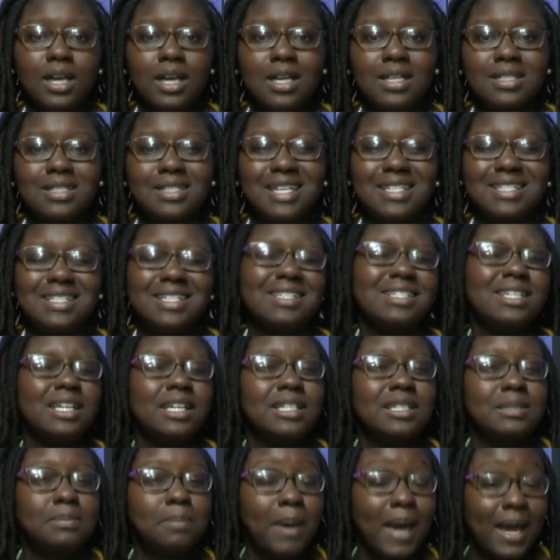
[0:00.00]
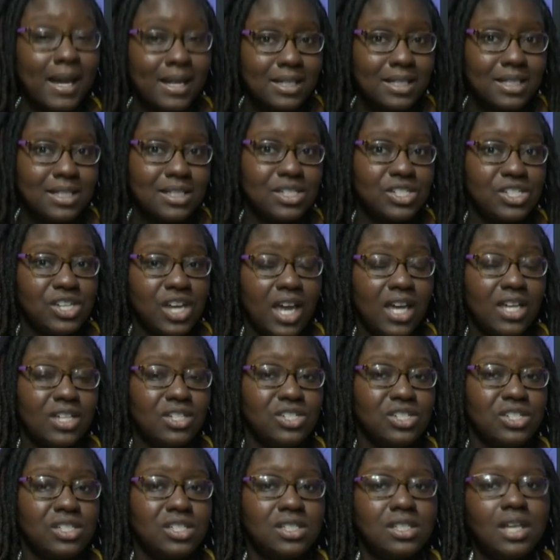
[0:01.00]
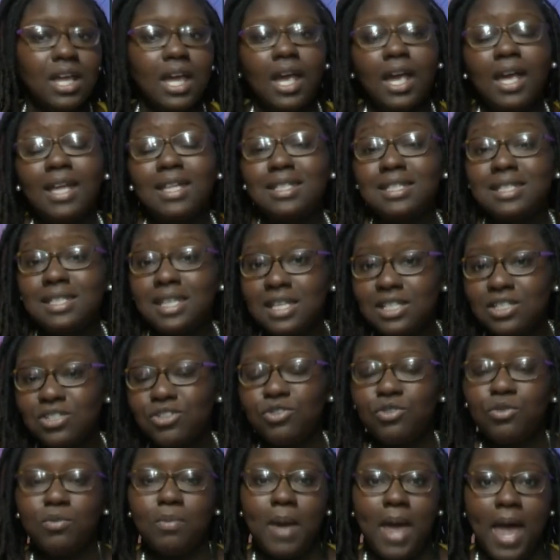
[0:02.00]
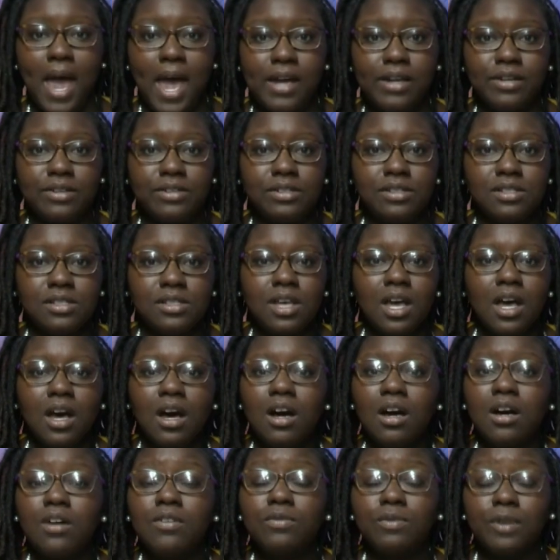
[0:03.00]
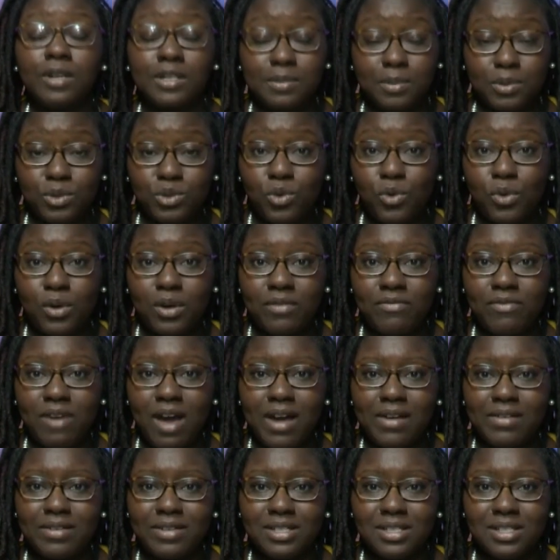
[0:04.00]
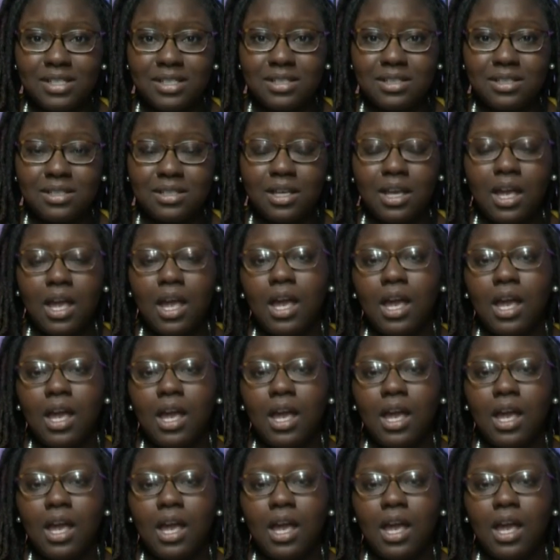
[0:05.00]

says it's expected changes in seasonal patterns of respiratory viruses.